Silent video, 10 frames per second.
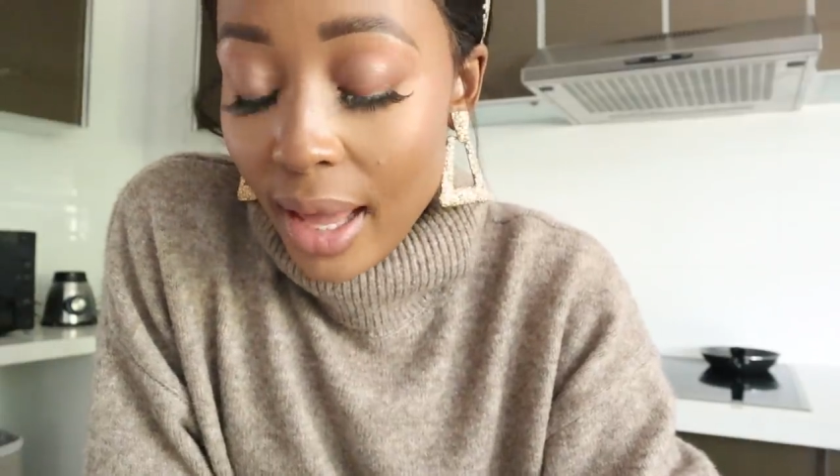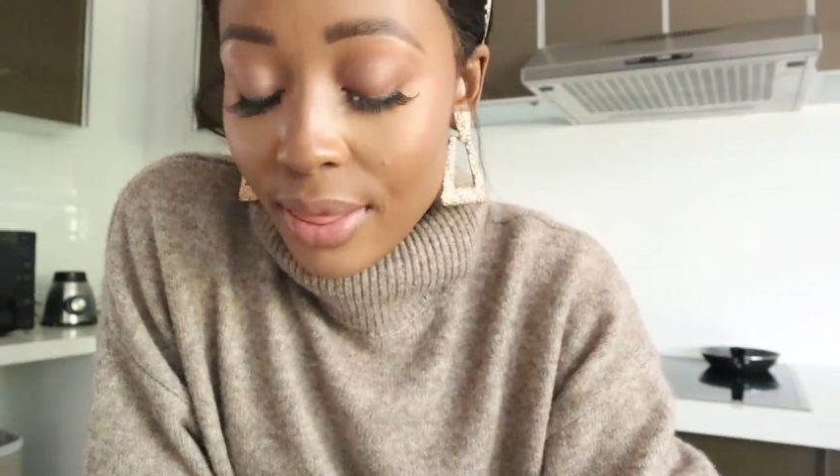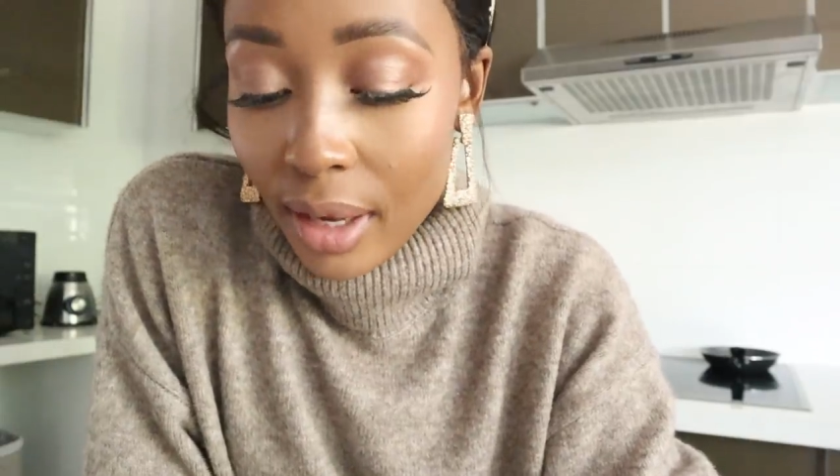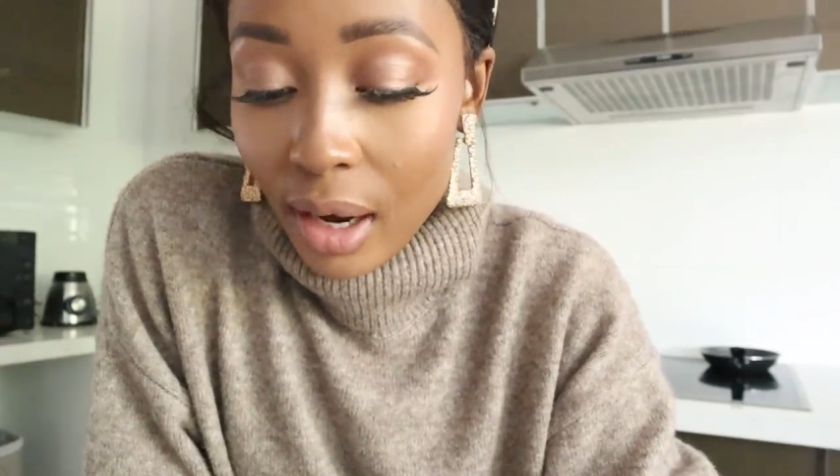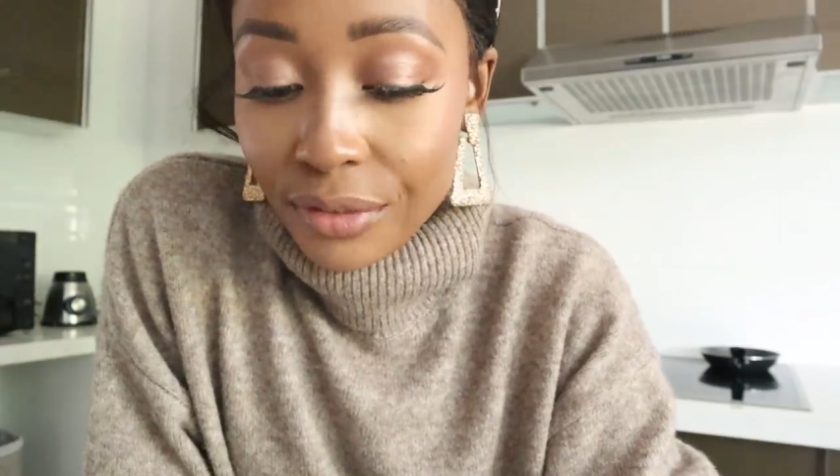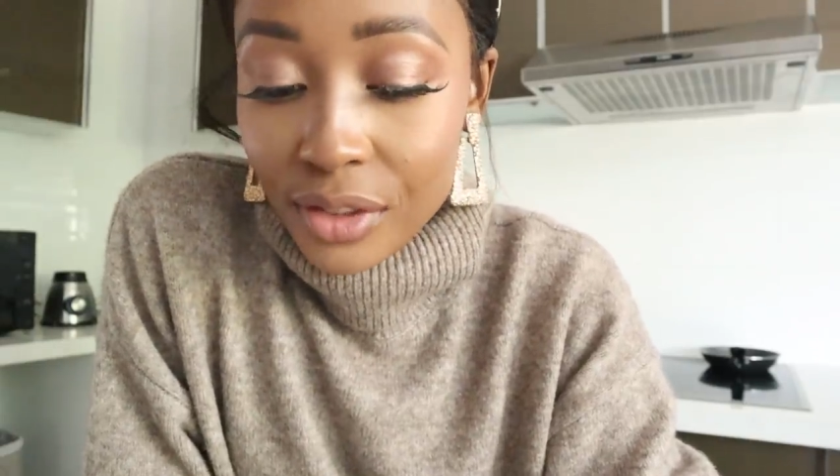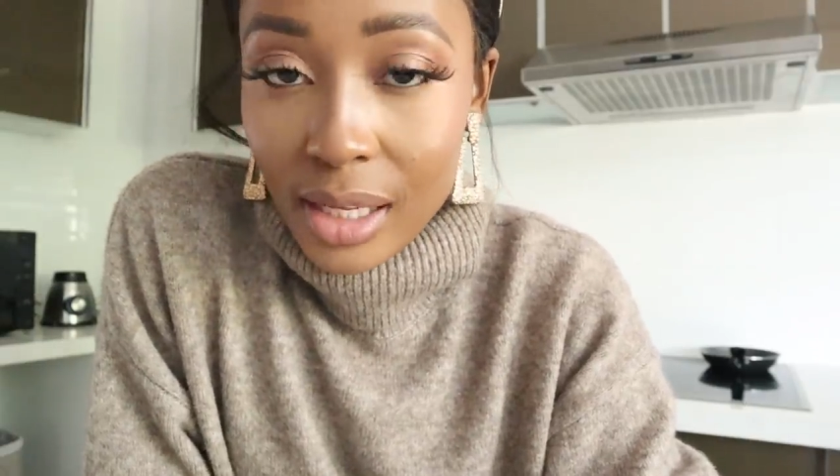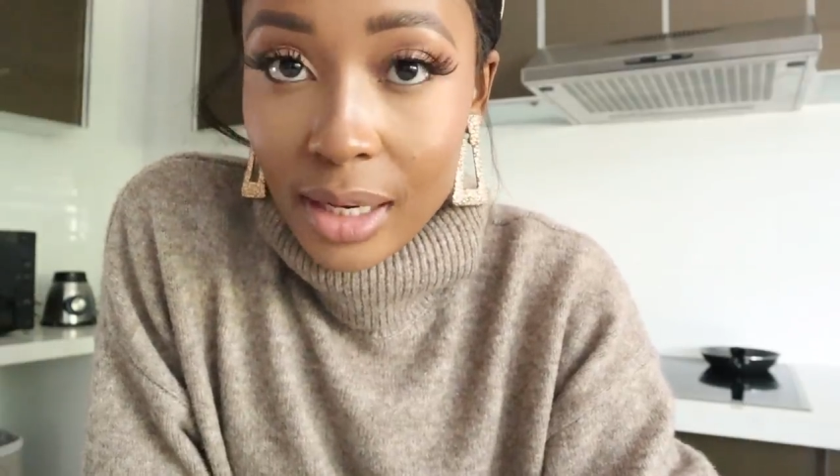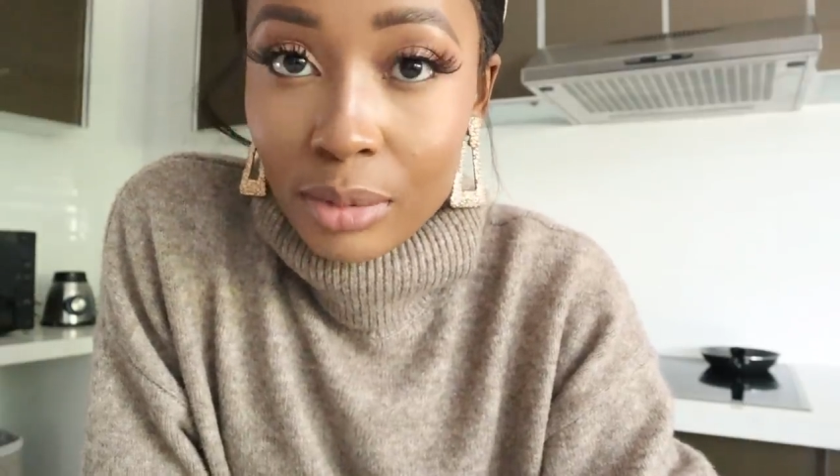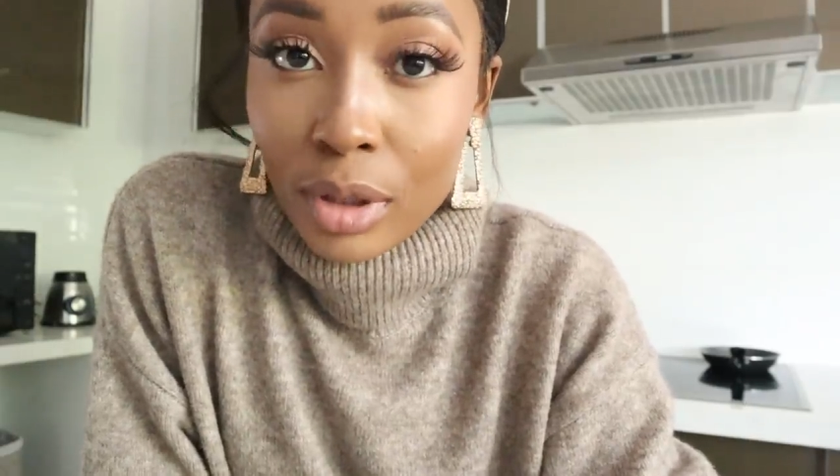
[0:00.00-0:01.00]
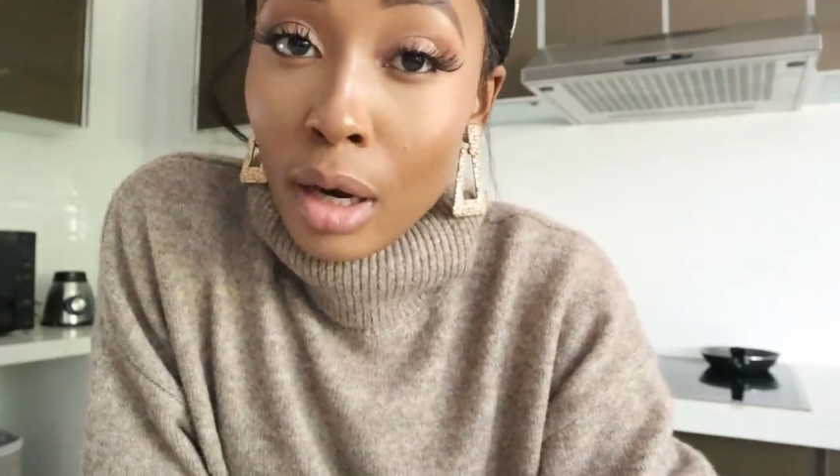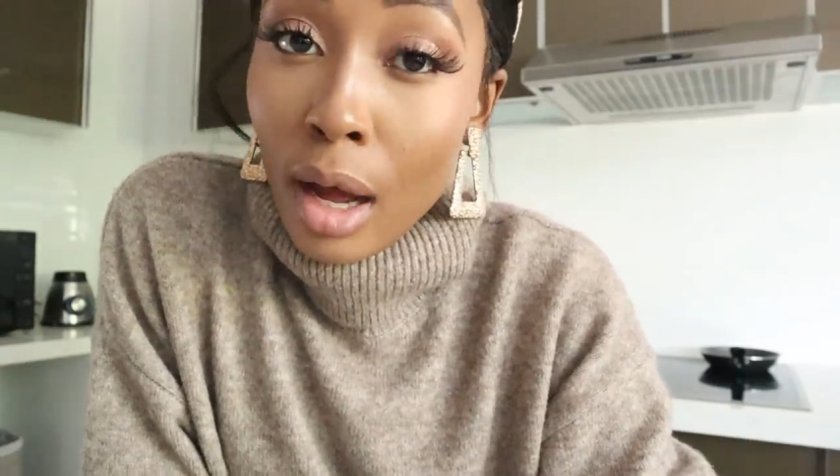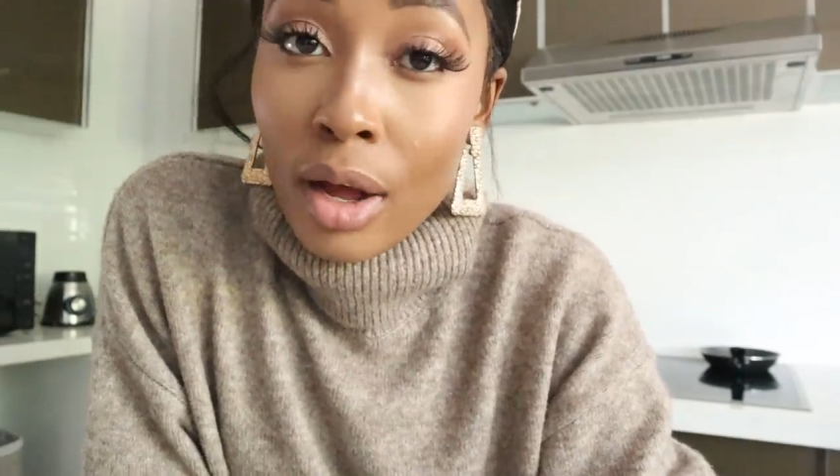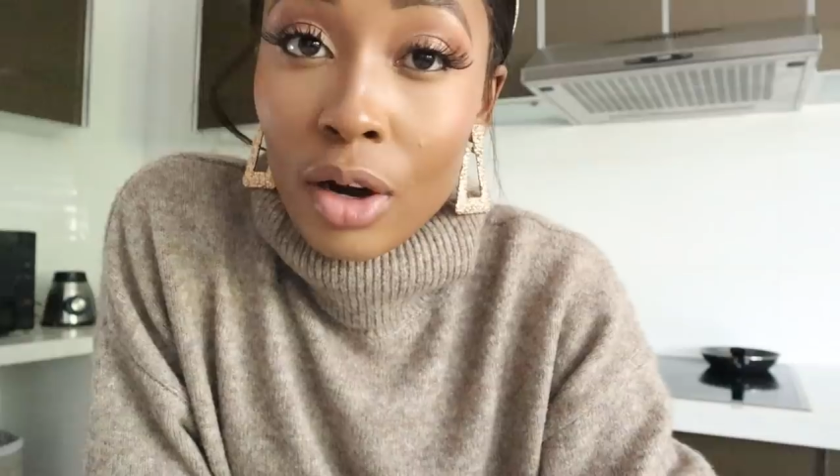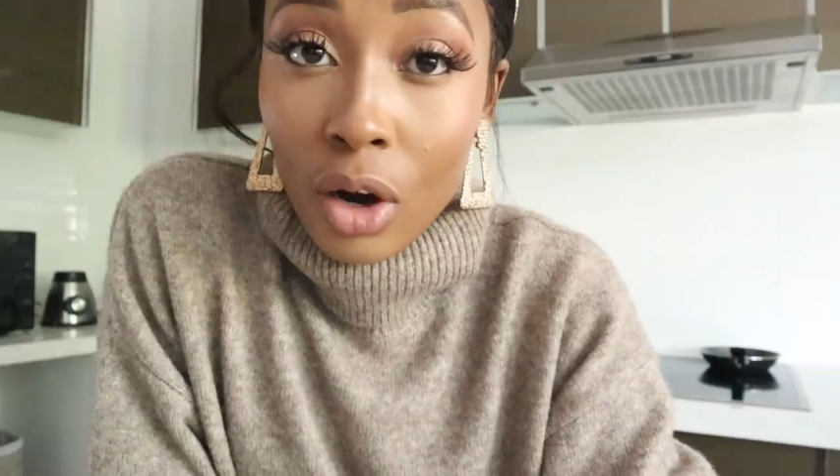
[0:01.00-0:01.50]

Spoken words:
and then after that I'm gonna